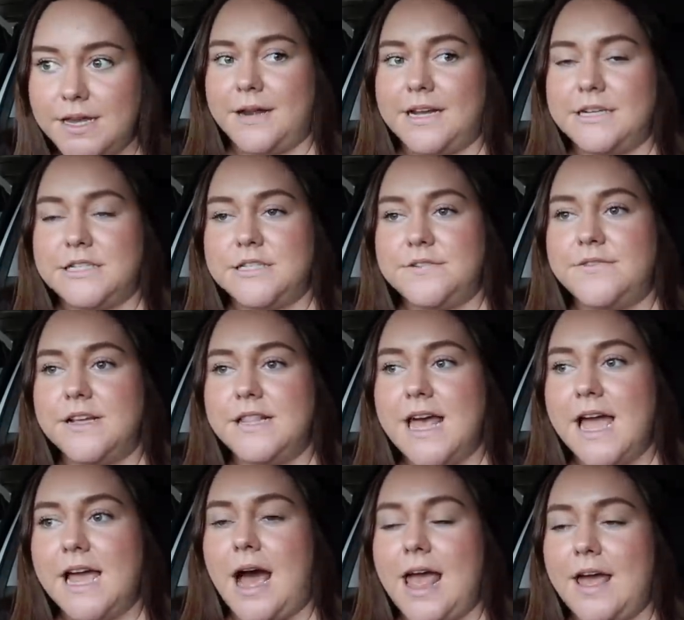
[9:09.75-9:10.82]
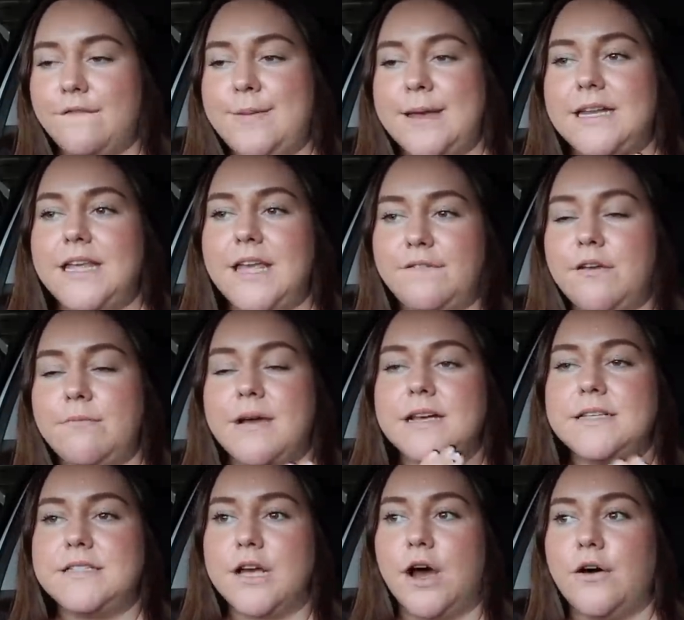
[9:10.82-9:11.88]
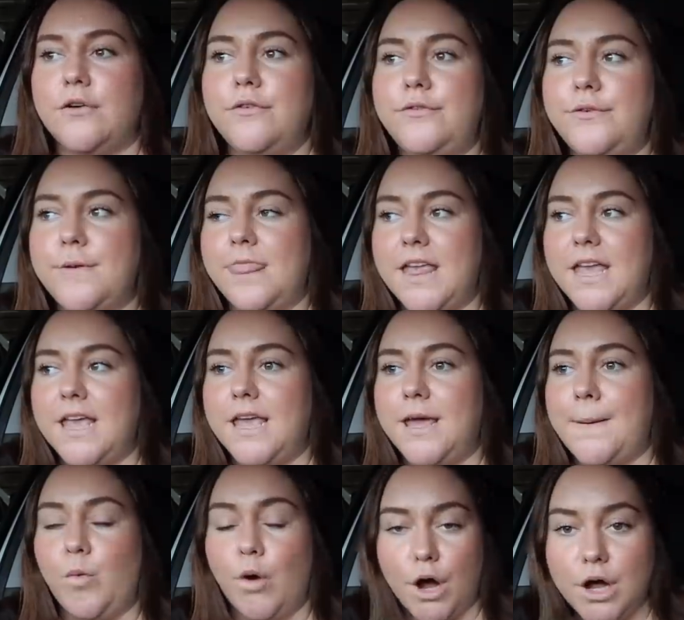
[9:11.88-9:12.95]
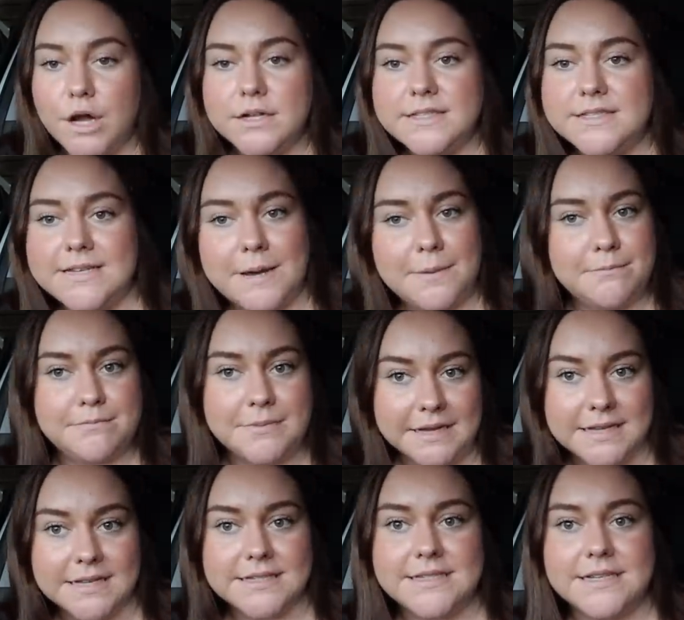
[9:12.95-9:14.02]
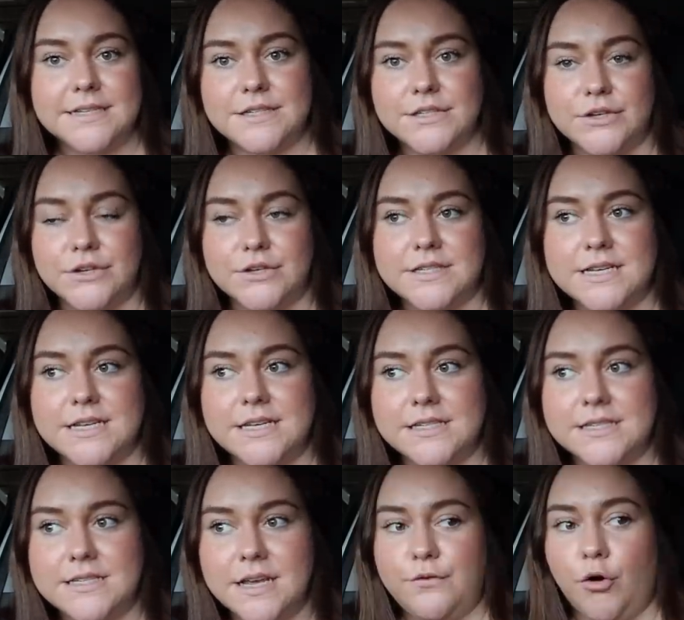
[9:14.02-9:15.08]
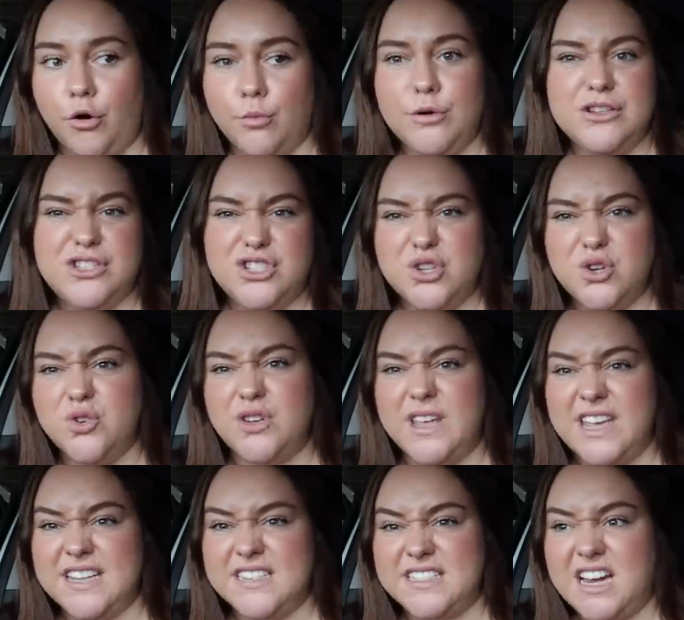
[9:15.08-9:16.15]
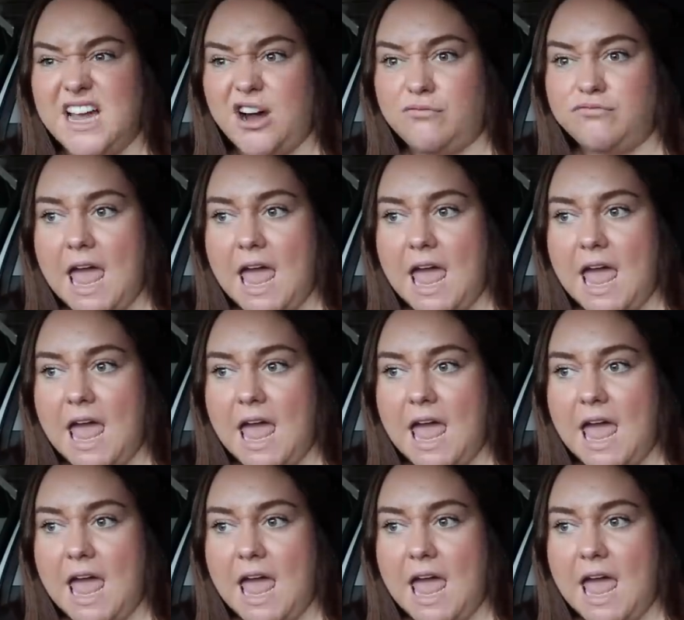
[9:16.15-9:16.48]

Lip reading: But I just feel like I have been giving myself the worst and biggest excuses for almost 2 years now.